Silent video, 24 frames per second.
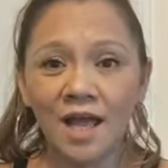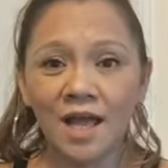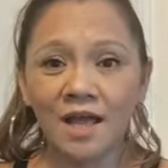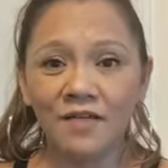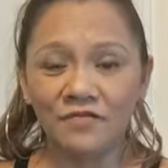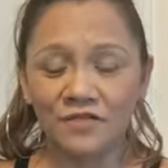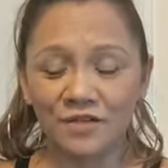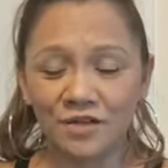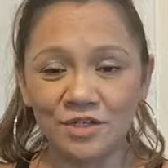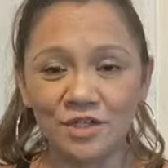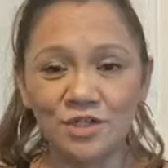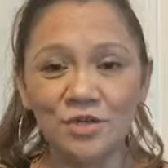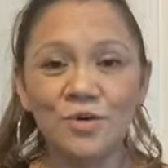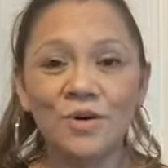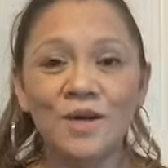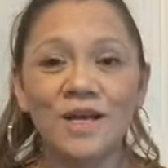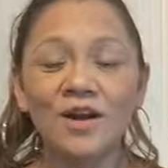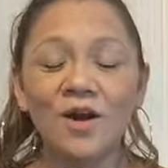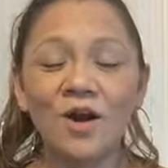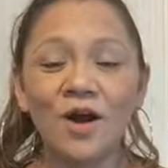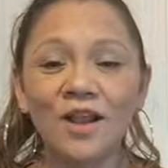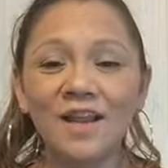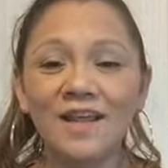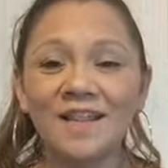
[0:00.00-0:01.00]
If you're doing
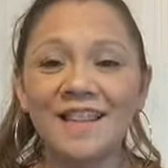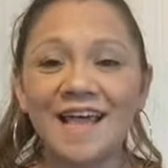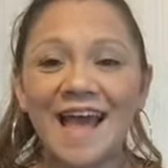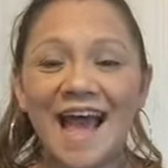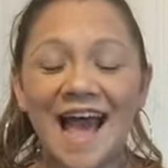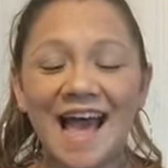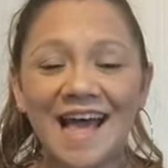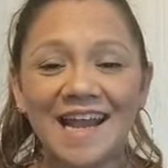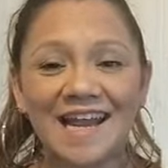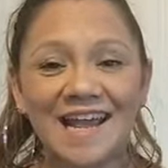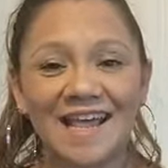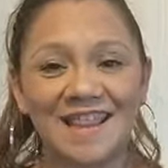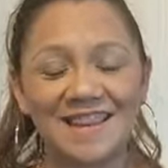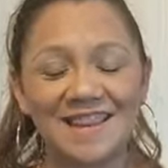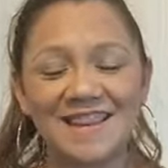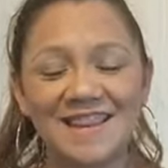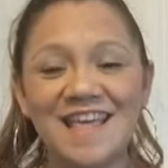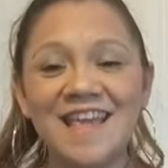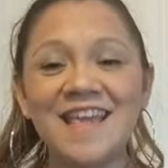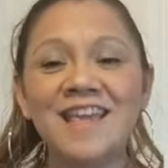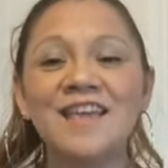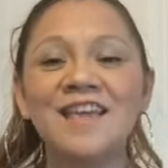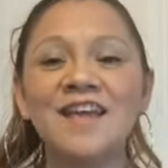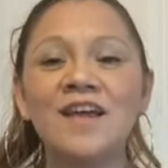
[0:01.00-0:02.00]
all of that and
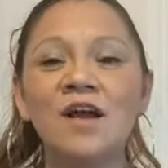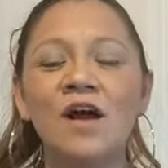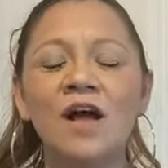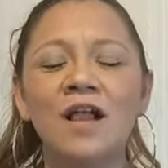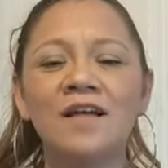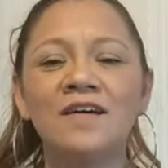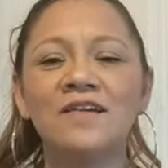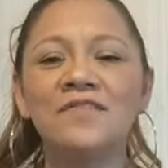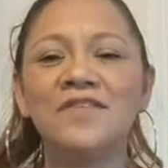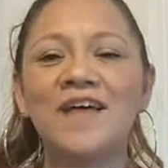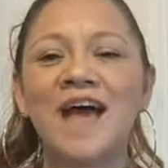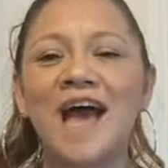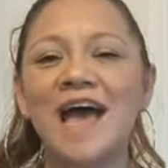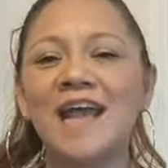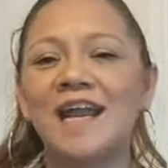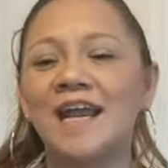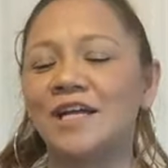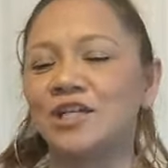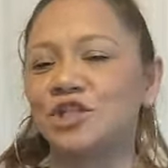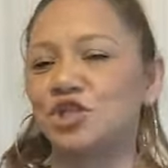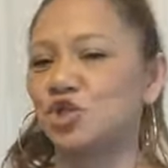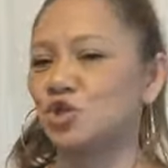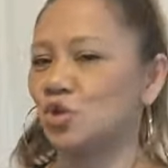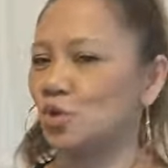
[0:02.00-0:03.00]
thinking all of that
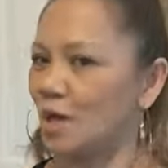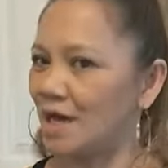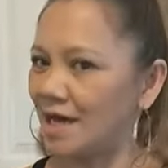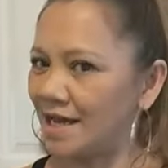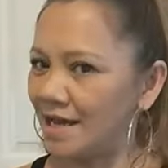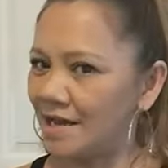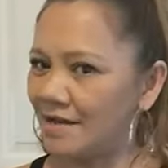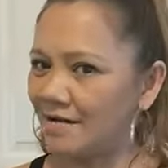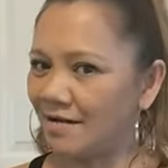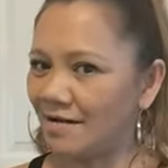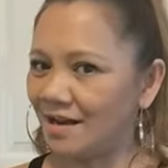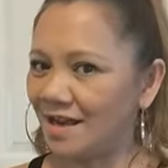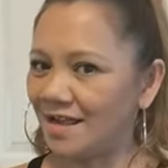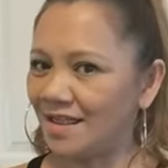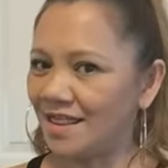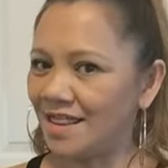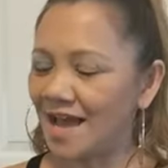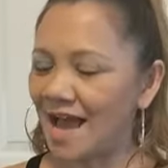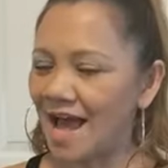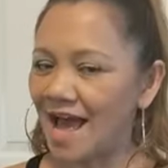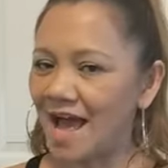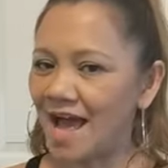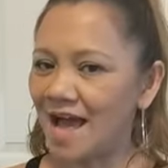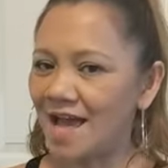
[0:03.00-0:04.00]
and trying all of
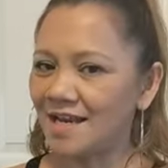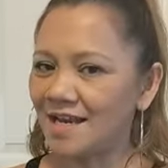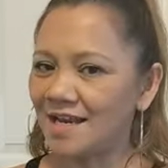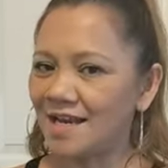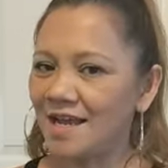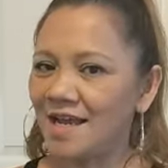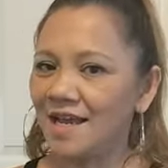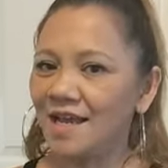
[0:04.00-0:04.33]
that,